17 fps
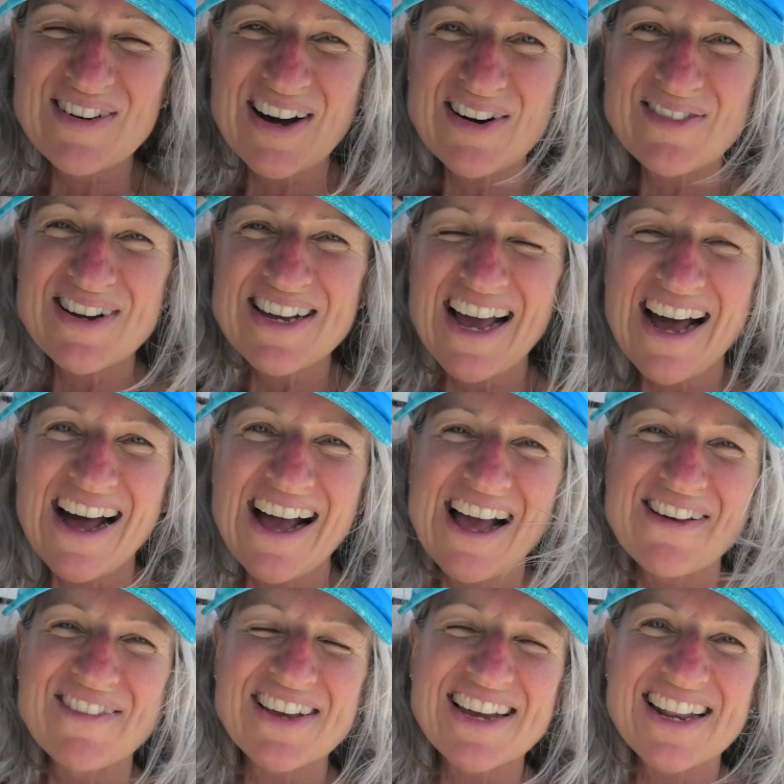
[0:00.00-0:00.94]
Well, we are
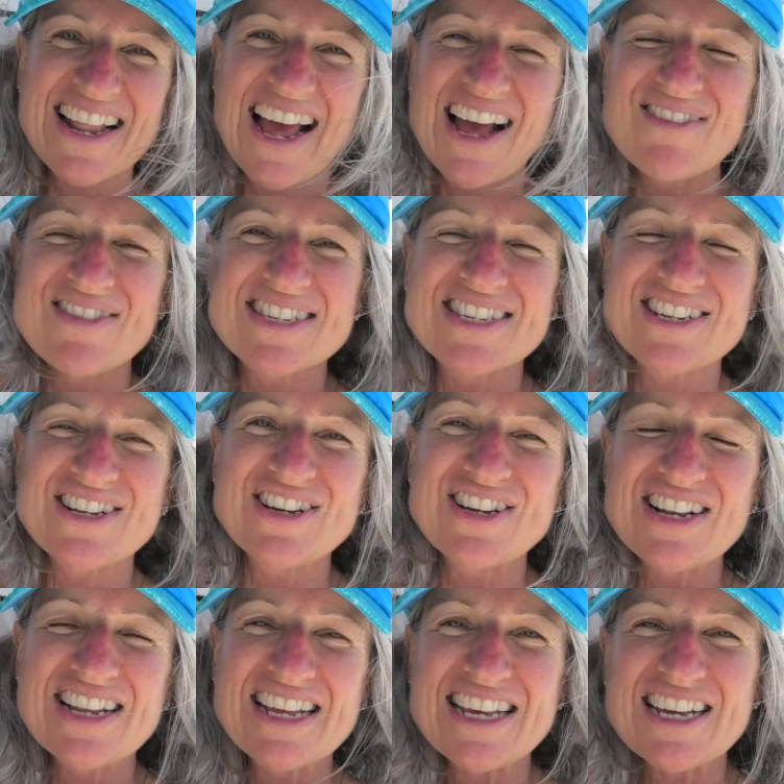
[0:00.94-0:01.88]
having an
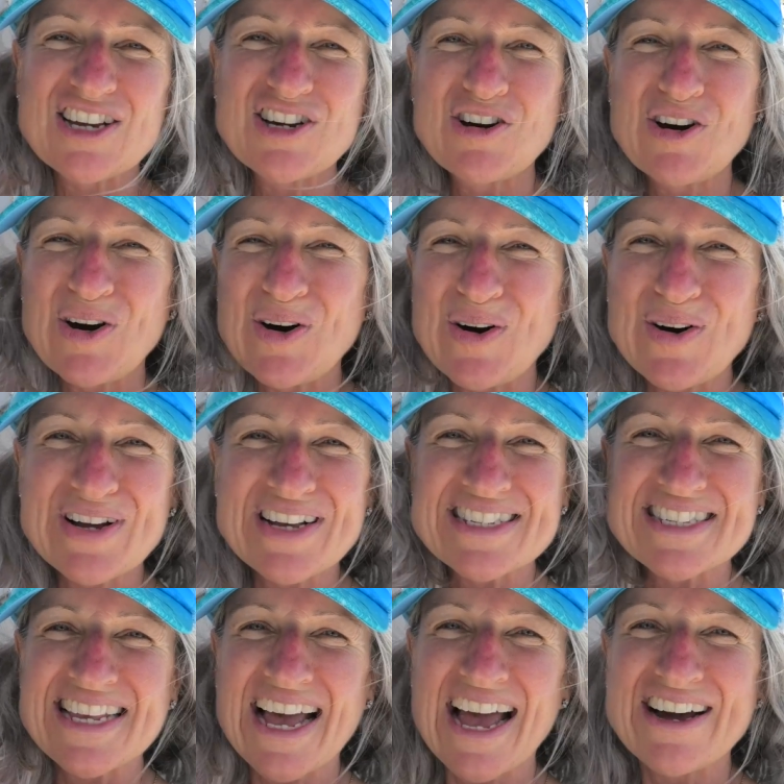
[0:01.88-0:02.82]
absolutely
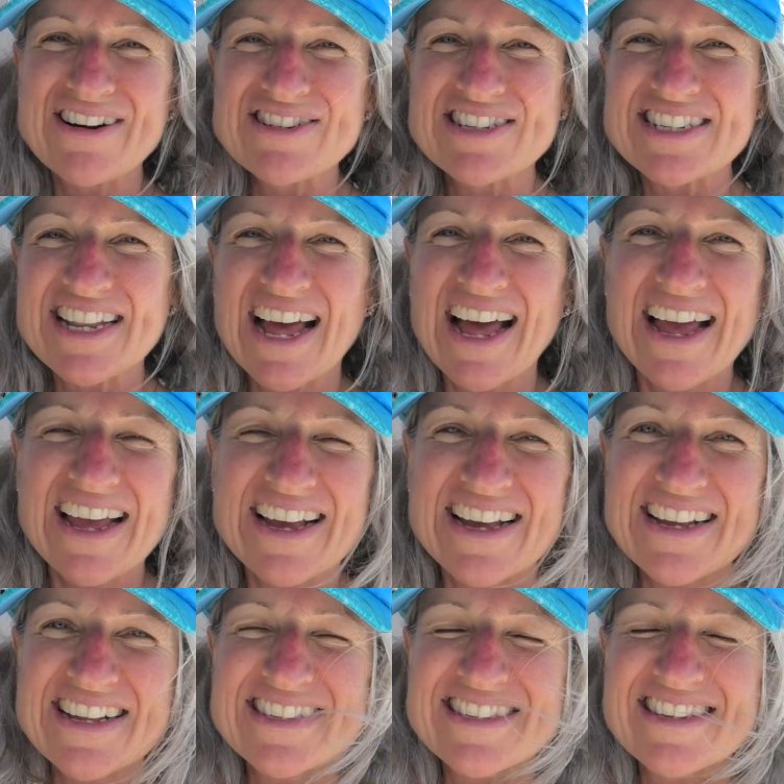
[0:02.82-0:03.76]
corker sail today.
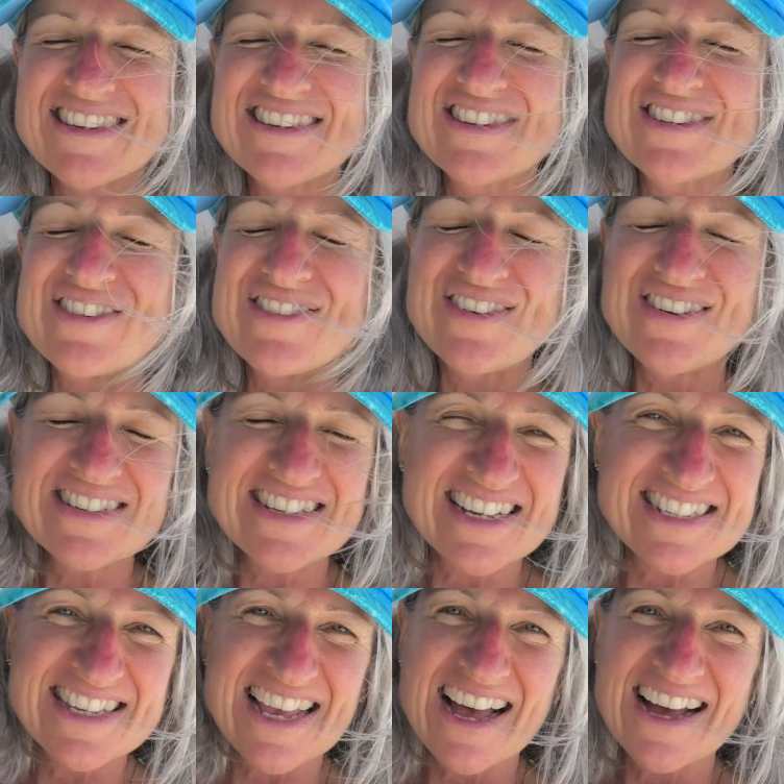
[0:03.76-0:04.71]
It's
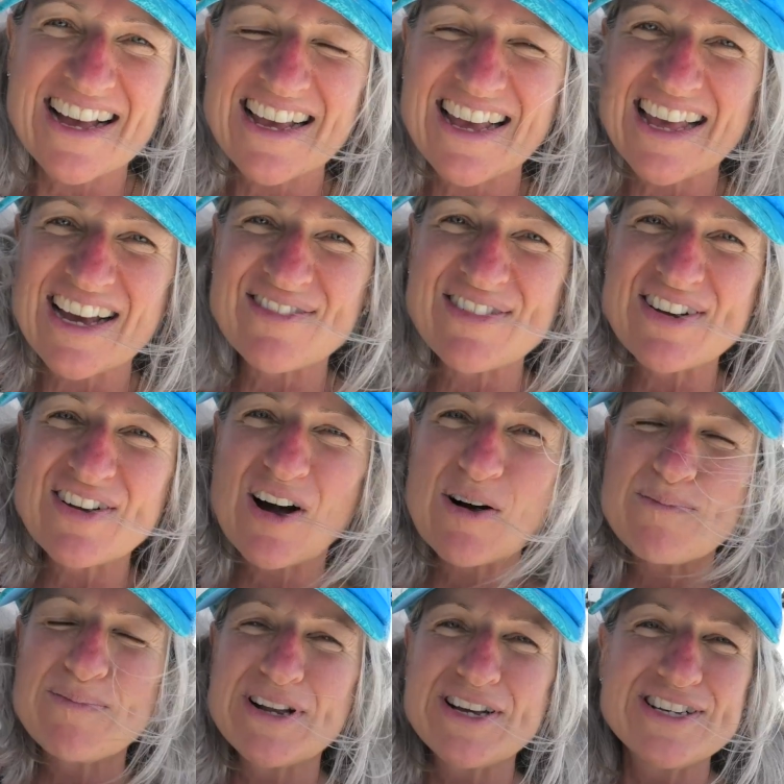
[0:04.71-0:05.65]
gorgeous out here. We've
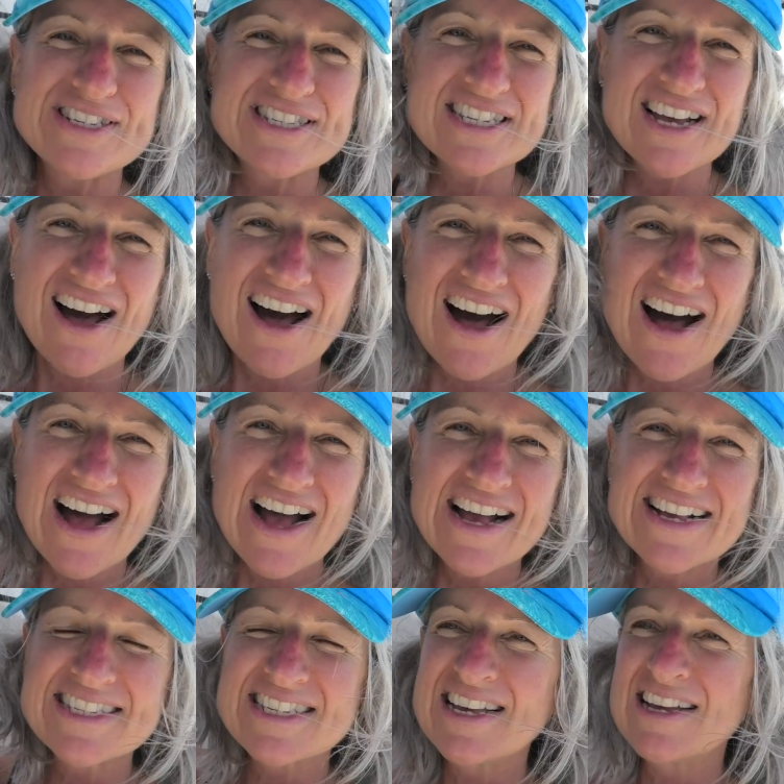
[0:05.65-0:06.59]
got blue
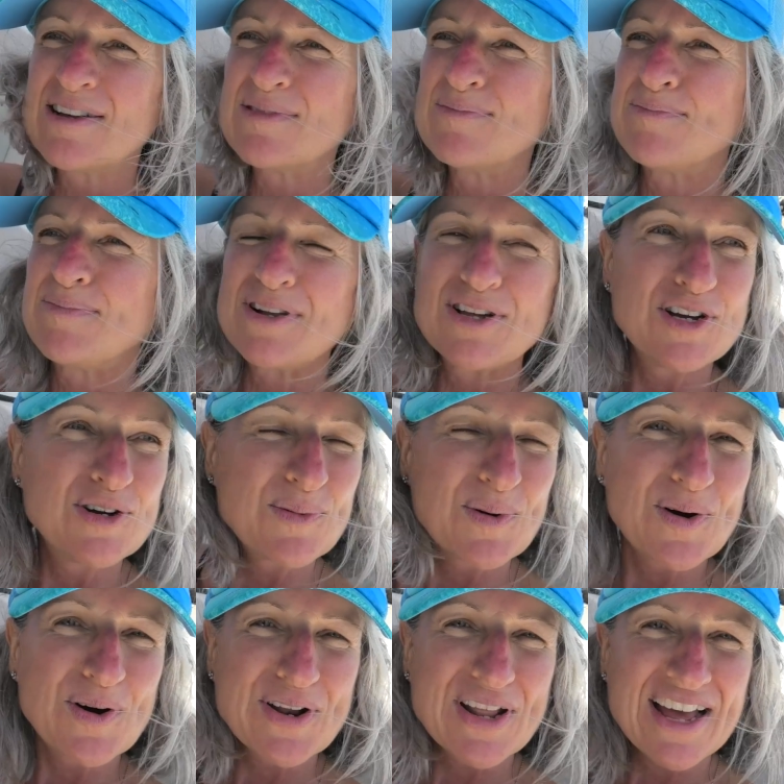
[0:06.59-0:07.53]
skies, blue
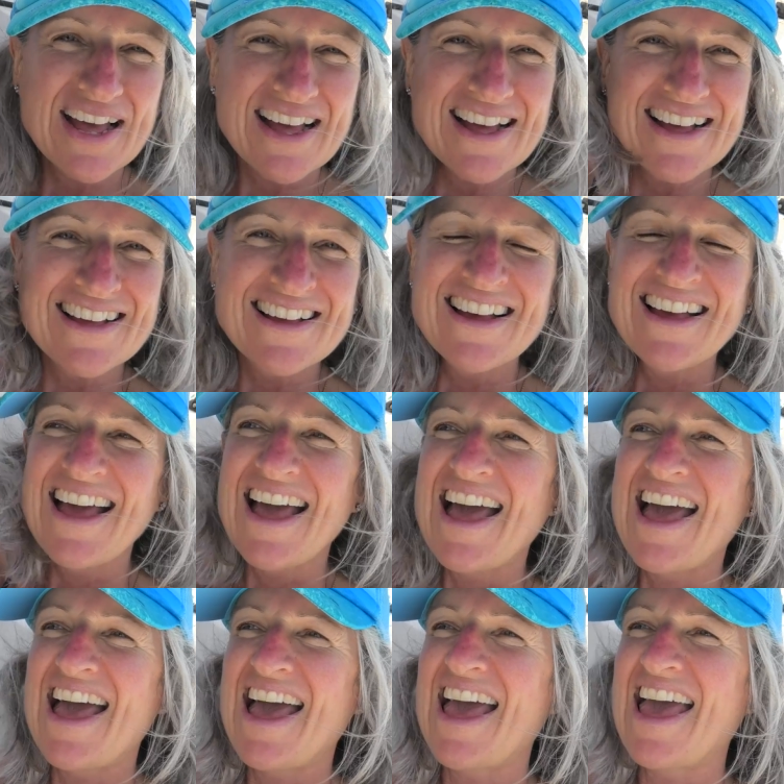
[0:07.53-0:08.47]
water
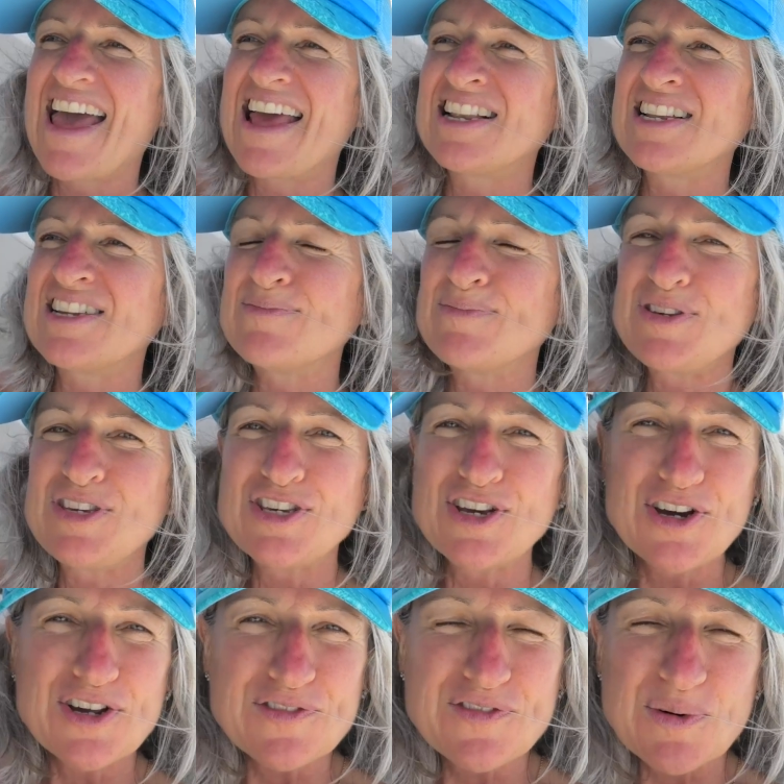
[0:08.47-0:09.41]
and
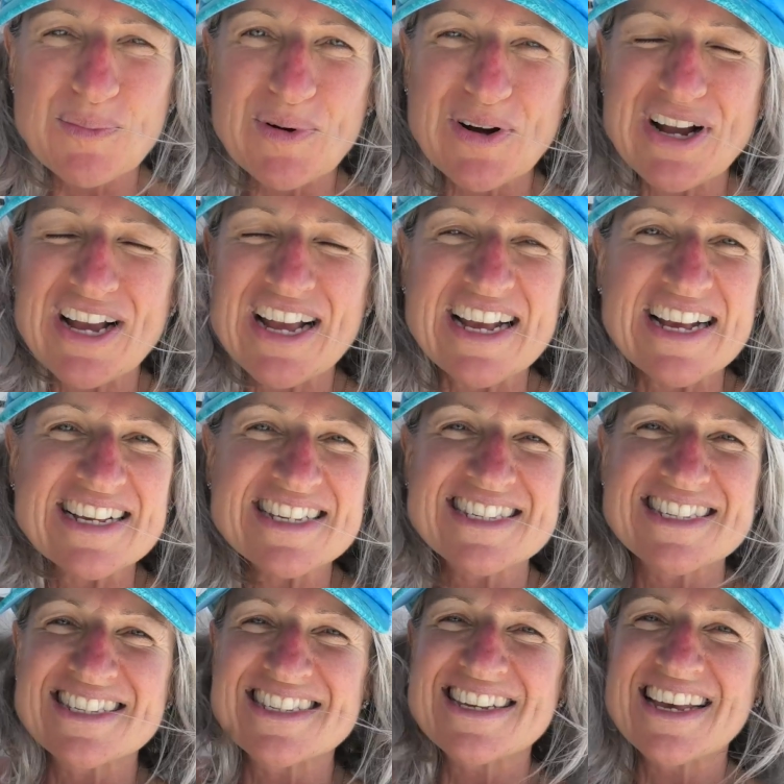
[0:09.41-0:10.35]
beautiful
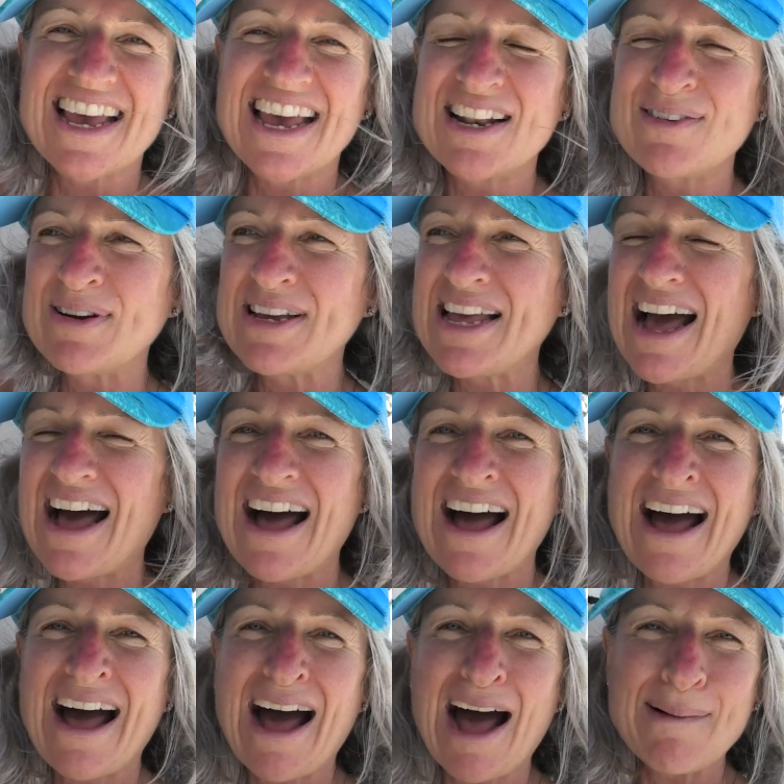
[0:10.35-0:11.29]
breeze, and we are
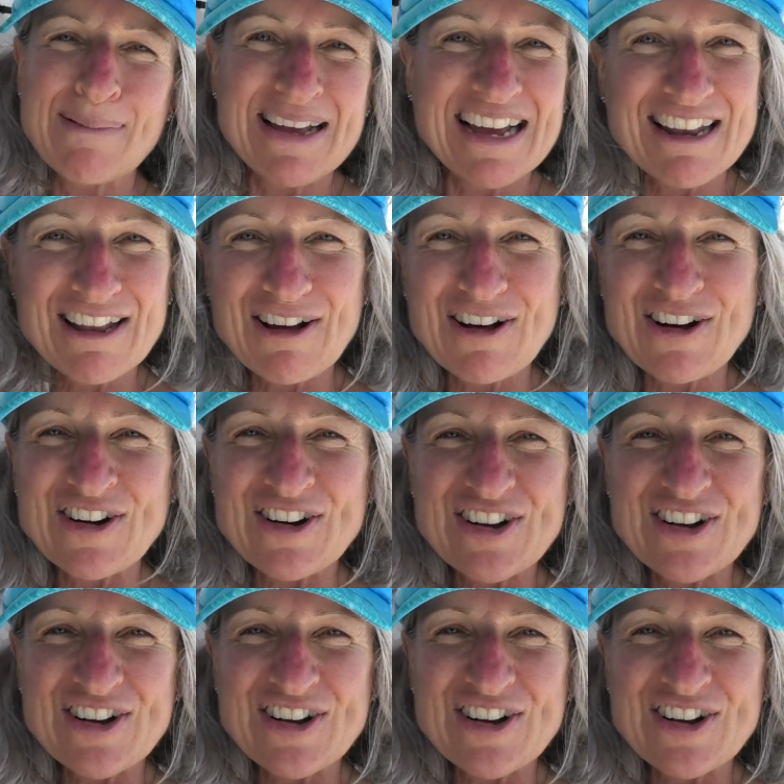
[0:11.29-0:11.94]
humming along.